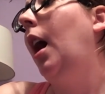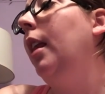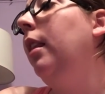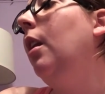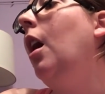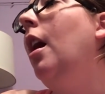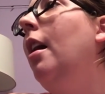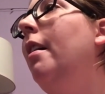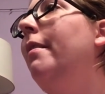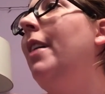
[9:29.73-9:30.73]
I
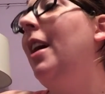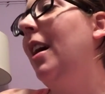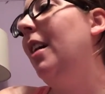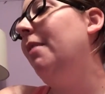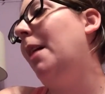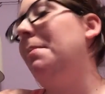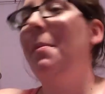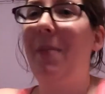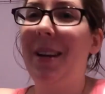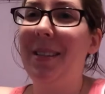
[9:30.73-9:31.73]
love
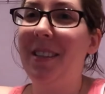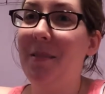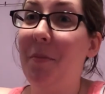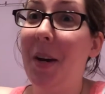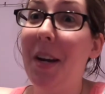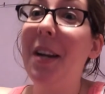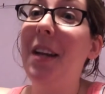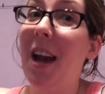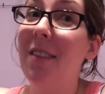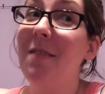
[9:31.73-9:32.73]
wrapping presents, but
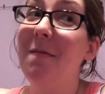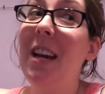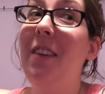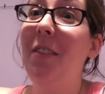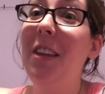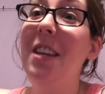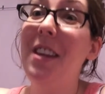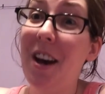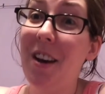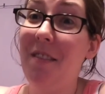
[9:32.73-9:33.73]
yeah, I'm definitely
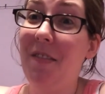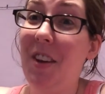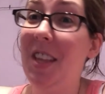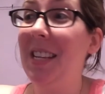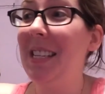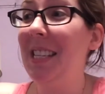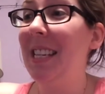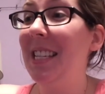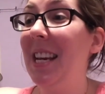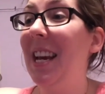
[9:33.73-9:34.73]
done for this
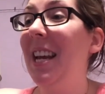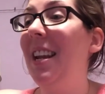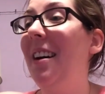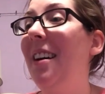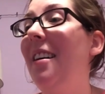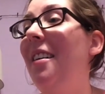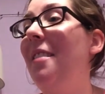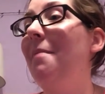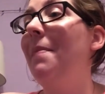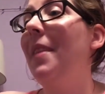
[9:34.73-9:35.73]
season.
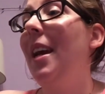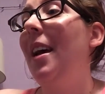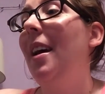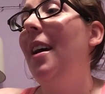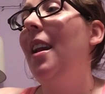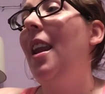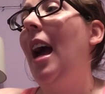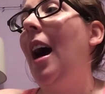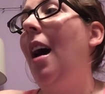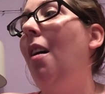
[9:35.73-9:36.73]
Um,
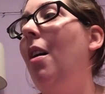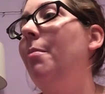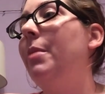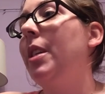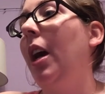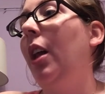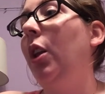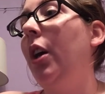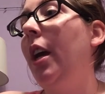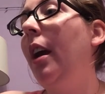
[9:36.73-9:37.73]
now I'm just, like,
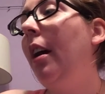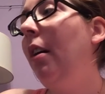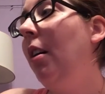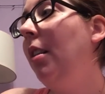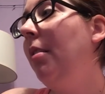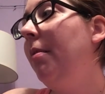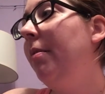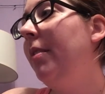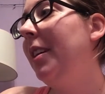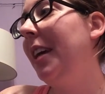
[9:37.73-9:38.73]
looking at all
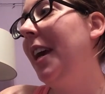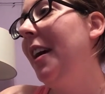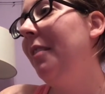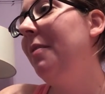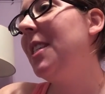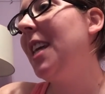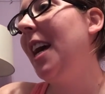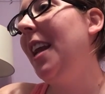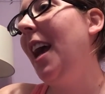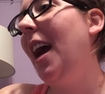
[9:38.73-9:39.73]
of the gifts,
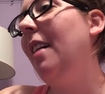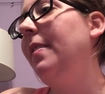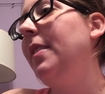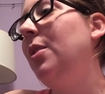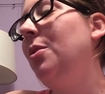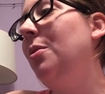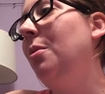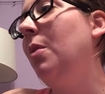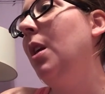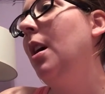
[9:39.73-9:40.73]
and I have
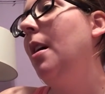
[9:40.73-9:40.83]
to